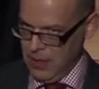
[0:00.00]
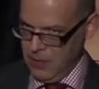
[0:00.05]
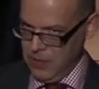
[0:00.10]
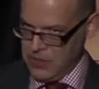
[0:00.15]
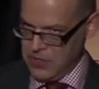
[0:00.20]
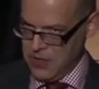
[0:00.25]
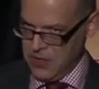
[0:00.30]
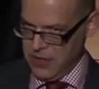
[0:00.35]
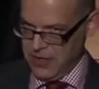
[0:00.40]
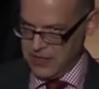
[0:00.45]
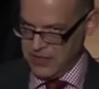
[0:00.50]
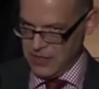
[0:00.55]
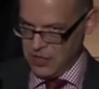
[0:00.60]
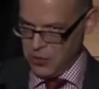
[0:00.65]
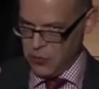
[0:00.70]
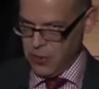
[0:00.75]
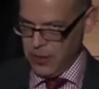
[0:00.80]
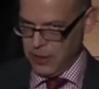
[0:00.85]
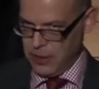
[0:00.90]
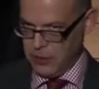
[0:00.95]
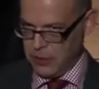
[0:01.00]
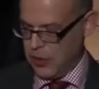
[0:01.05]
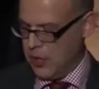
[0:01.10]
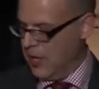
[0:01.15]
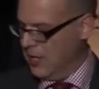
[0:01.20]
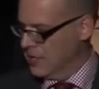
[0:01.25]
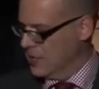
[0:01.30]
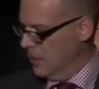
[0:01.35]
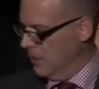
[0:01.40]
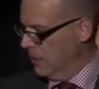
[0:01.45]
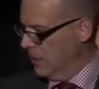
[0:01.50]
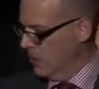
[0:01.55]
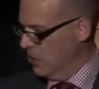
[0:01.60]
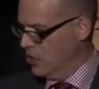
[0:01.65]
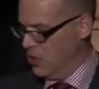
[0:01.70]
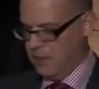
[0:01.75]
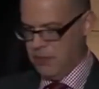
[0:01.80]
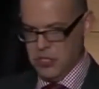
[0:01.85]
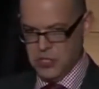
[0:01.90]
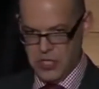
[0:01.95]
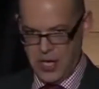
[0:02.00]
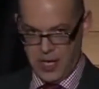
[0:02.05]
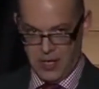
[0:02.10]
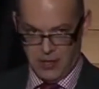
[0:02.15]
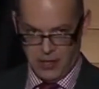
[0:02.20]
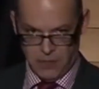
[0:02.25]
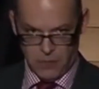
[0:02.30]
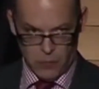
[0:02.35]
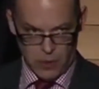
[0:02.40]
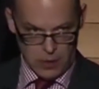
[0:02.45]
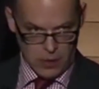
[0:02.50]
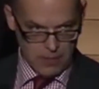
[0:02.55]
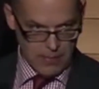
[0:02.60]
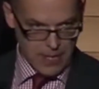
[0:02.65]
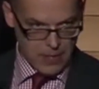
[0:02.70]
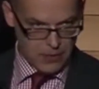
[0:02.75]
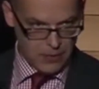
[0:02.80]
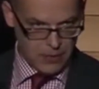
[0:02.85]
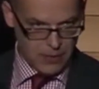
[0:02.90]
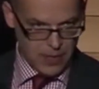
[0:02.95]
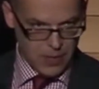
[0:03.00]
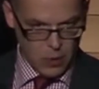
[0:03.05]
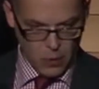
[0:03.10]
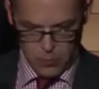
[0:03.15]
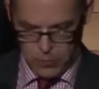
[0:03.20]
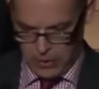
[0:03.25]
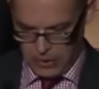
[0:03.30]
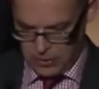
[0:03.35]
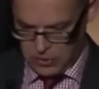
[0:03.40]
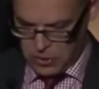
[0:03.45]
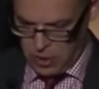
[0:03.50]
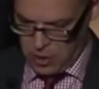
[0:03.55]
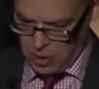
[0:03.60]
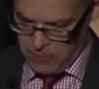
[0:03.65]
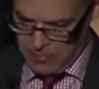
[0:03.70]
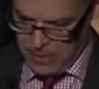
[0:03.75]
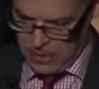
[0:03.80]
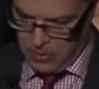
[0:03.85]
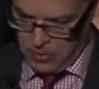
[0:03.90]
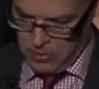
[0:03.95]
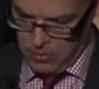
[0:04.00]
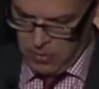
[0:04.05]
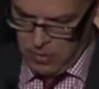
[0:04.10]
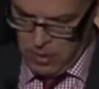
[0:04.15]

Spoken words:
which I think is a critical concept that Jim and Janet have written about, and I hope we can talk about.